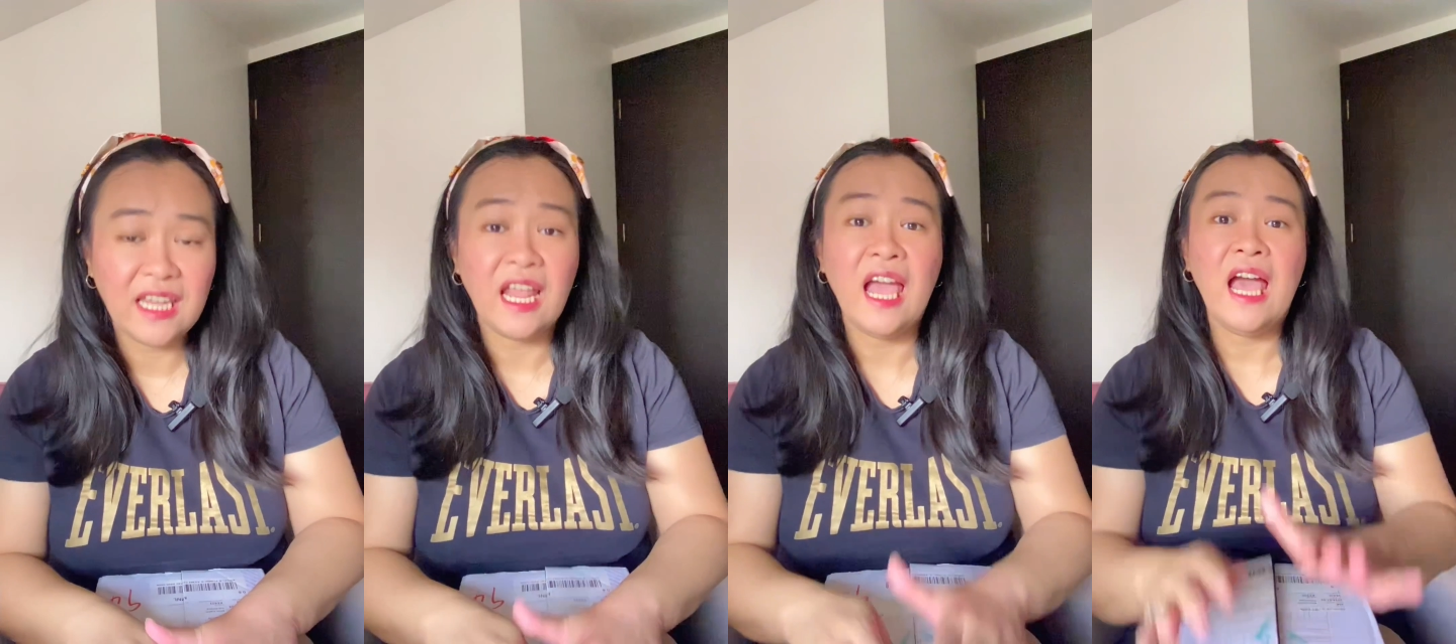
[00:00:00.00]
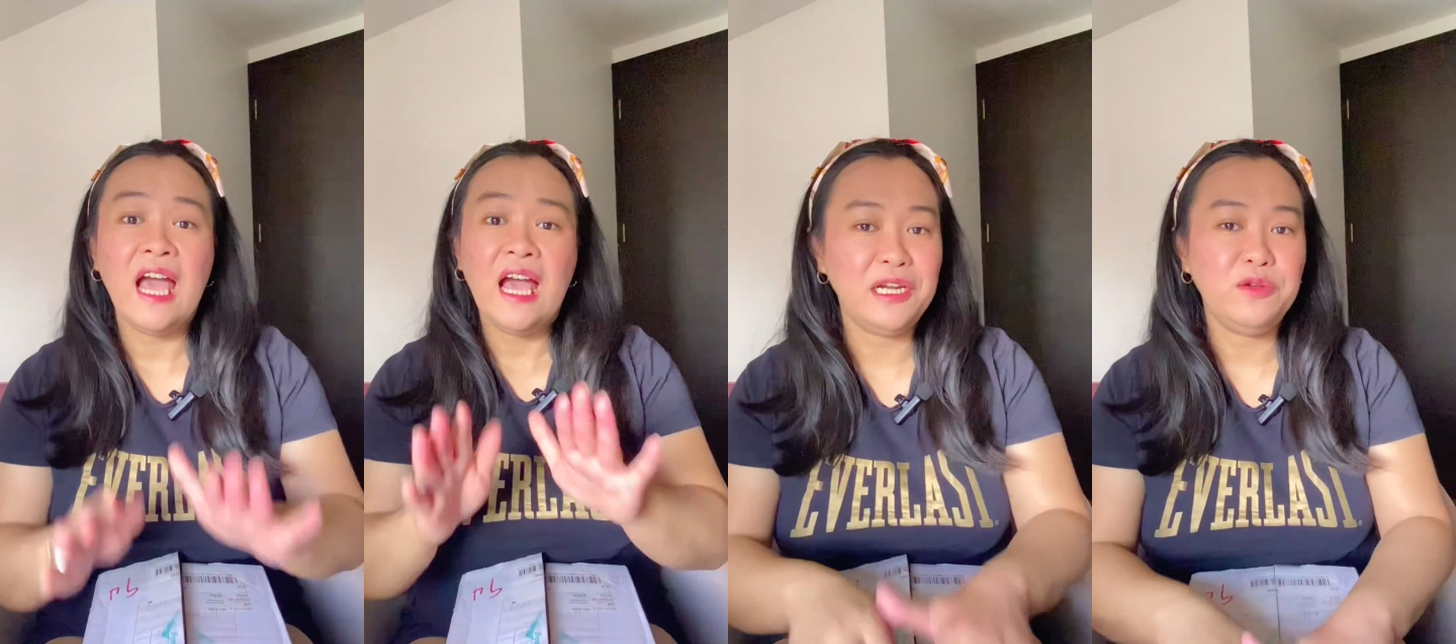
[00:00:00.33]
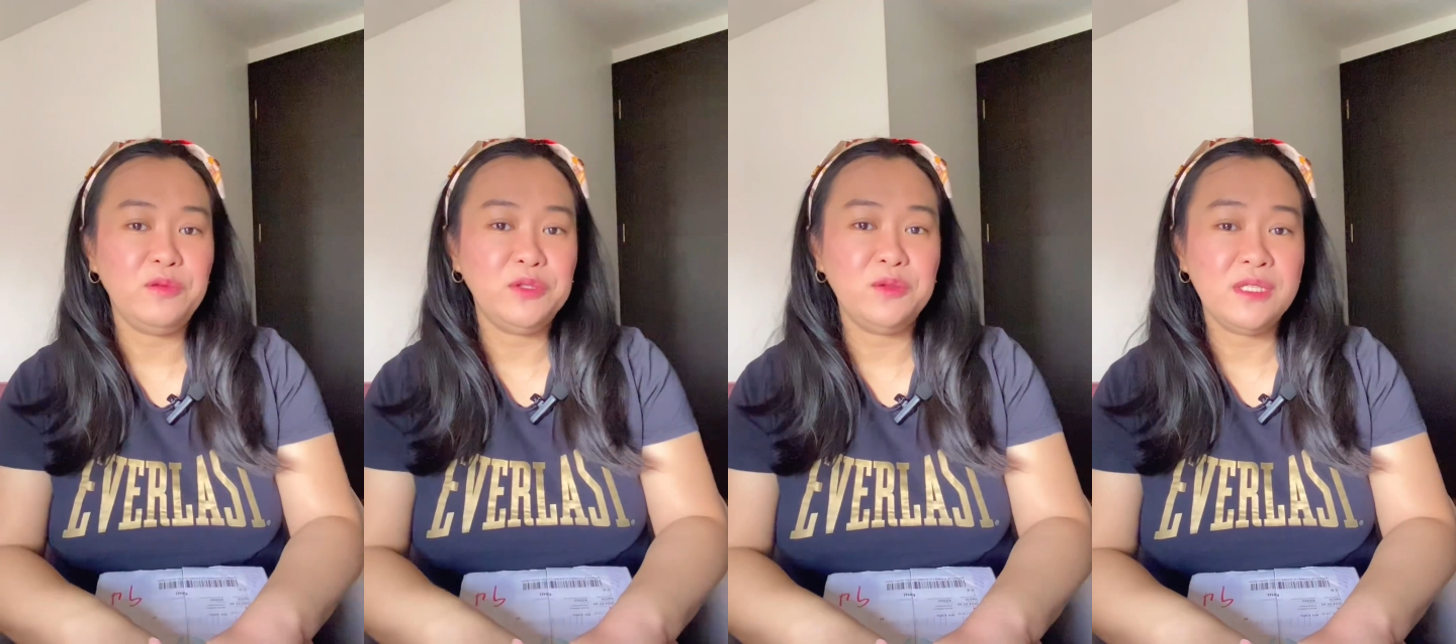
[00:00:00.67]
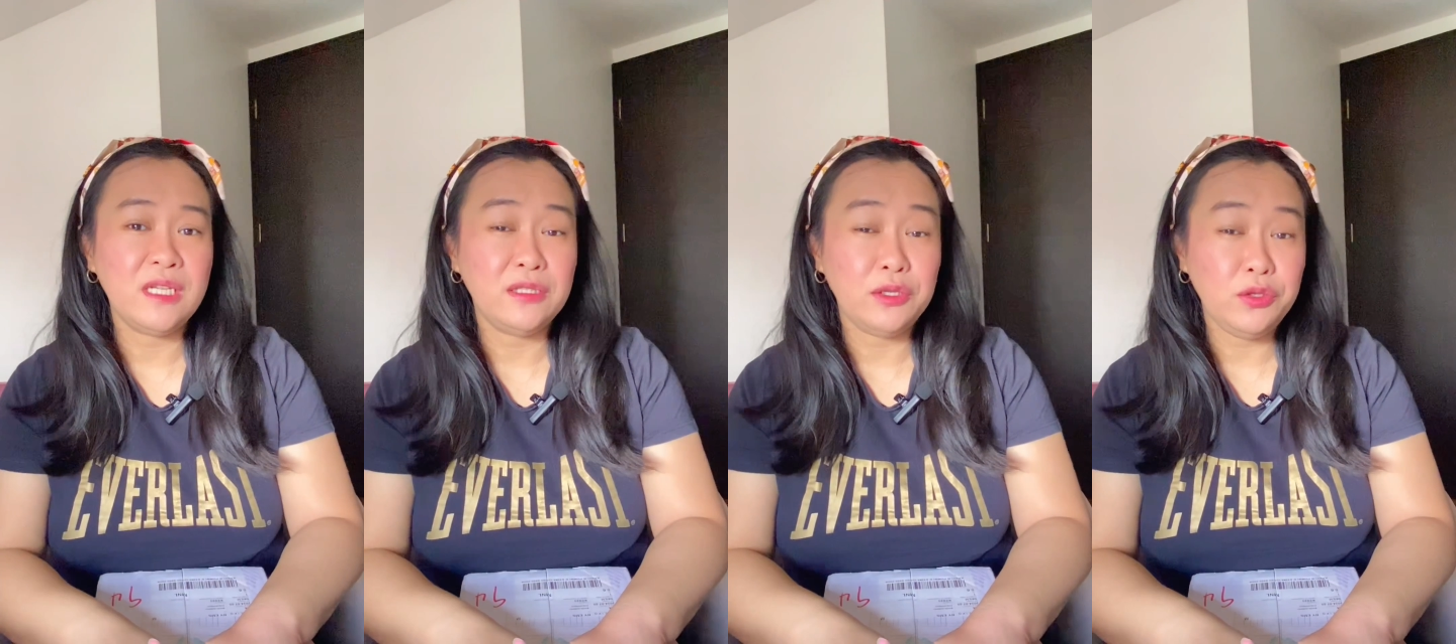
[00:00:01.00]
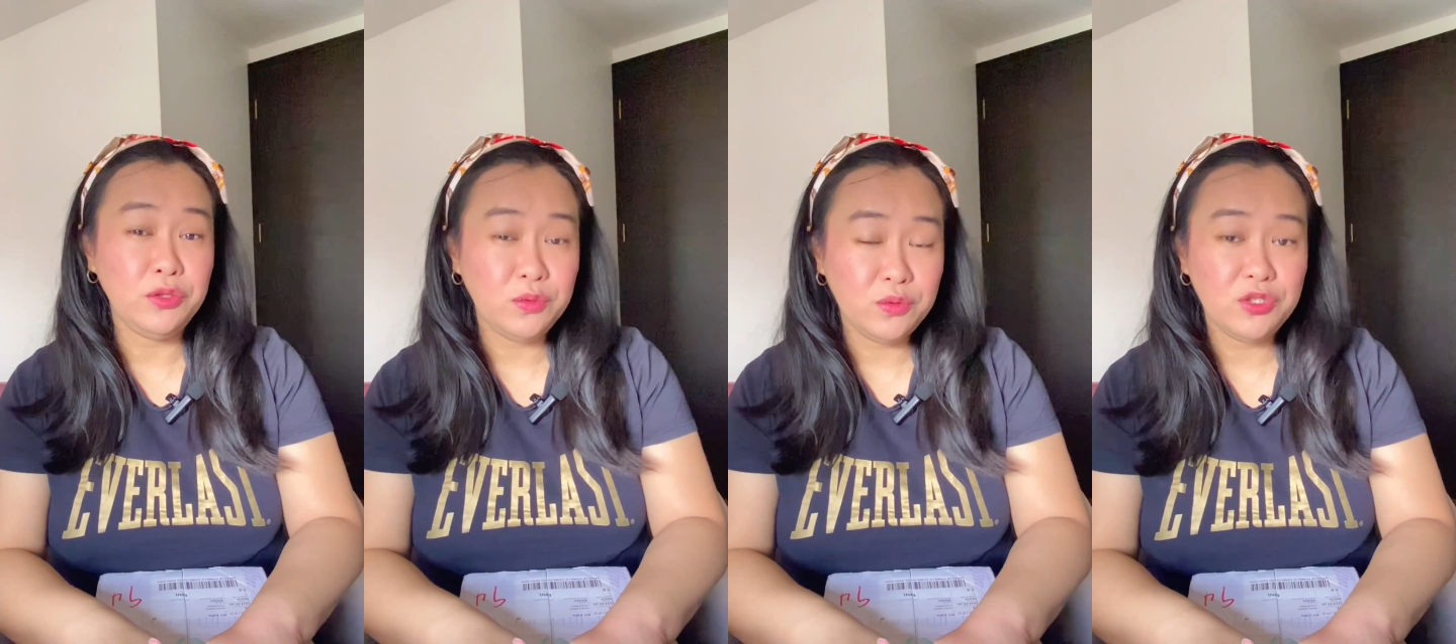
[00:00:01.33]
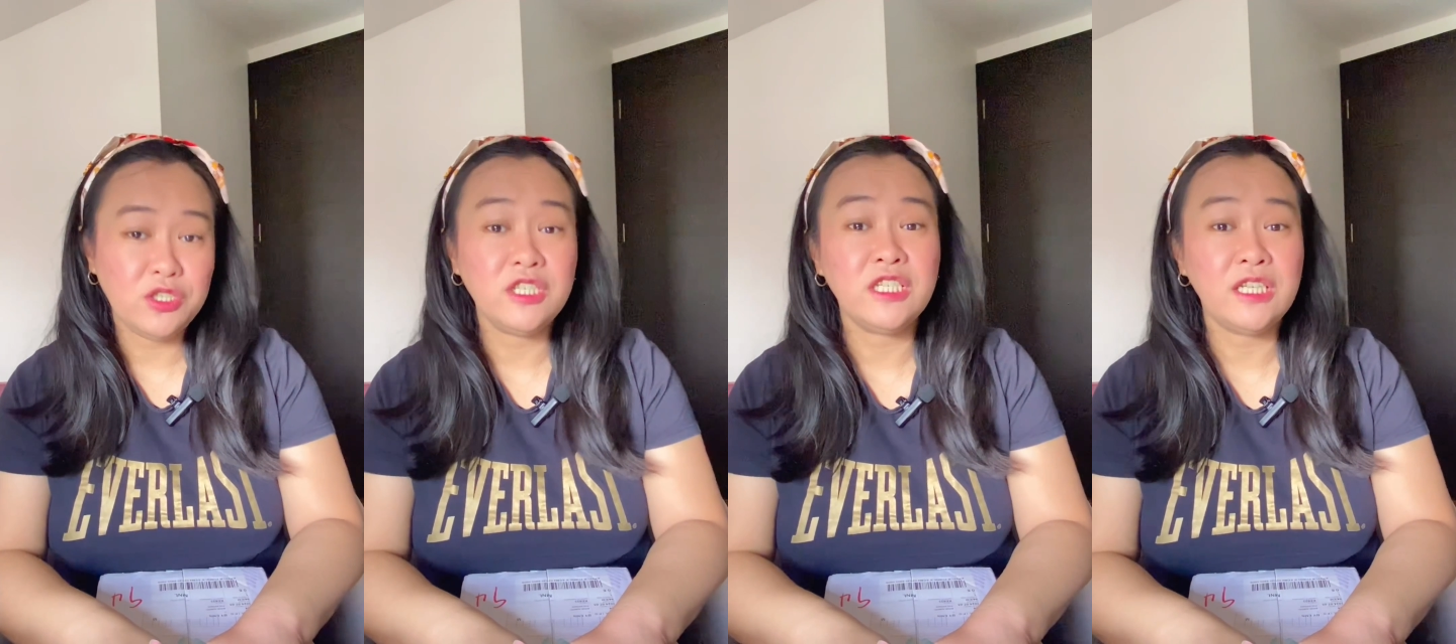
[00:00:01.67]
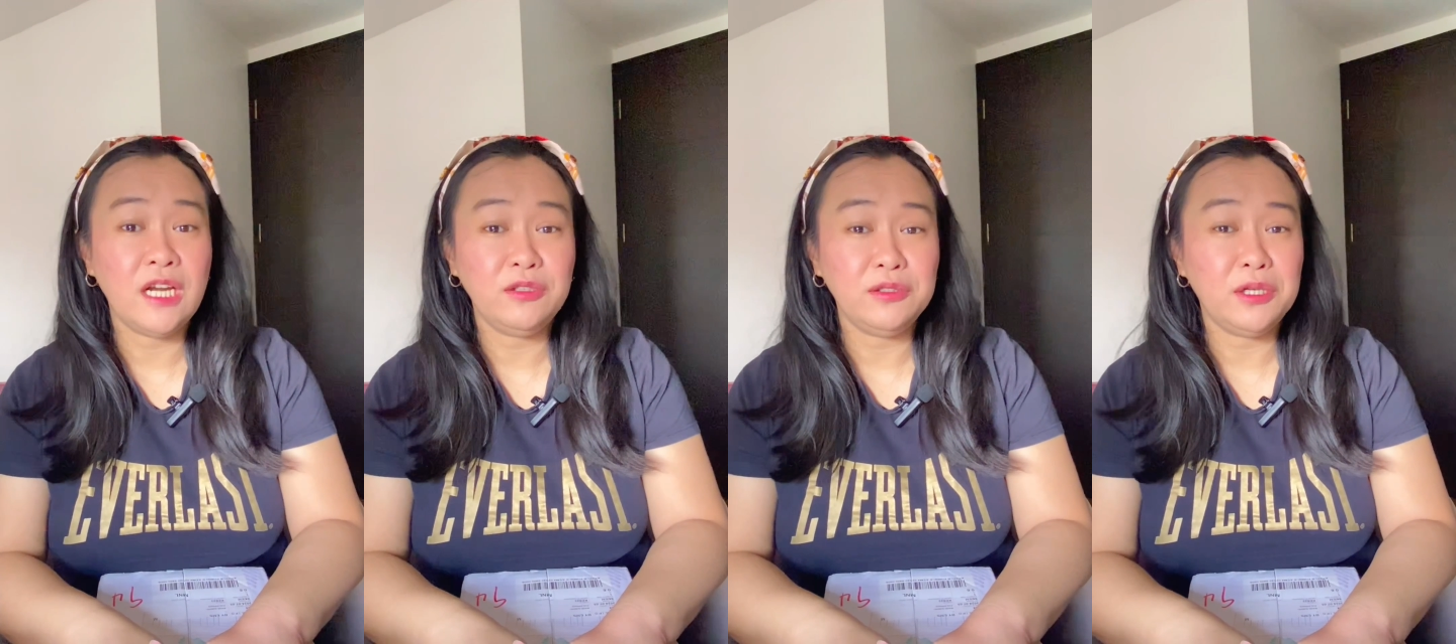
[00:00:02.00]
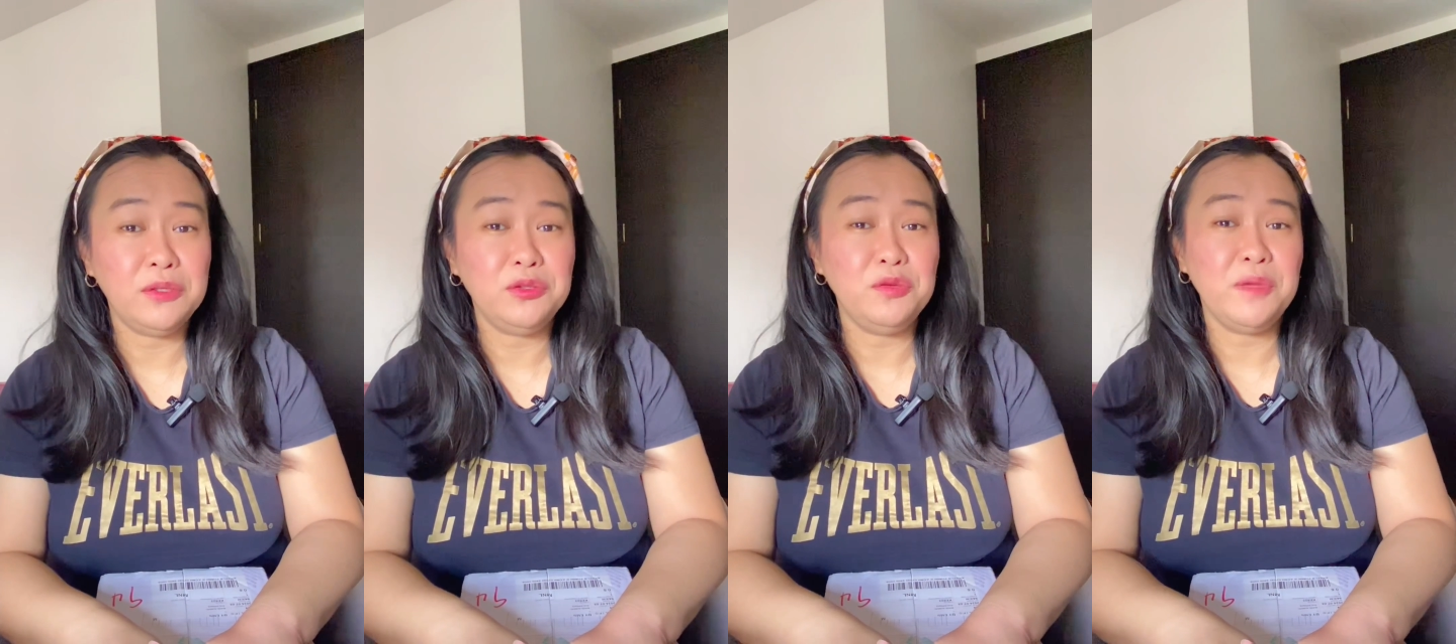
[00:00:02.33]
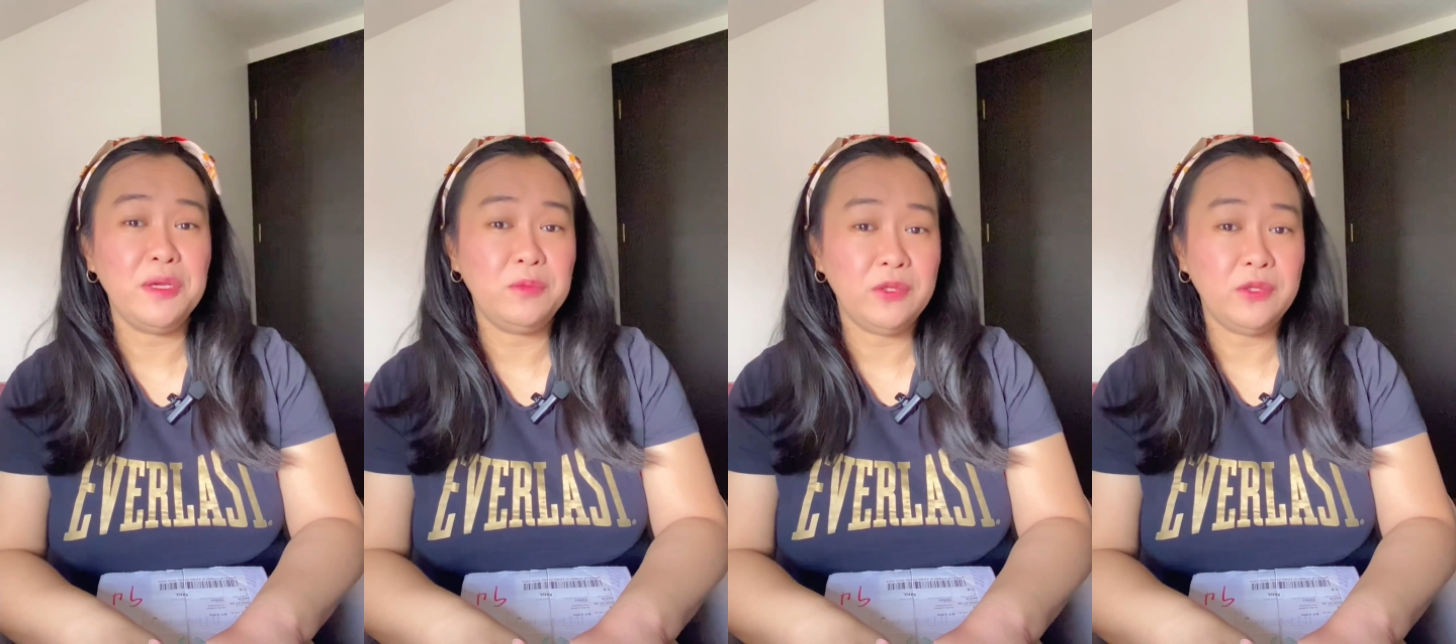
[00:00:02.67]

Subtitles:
and I really want to send a huge shout out to my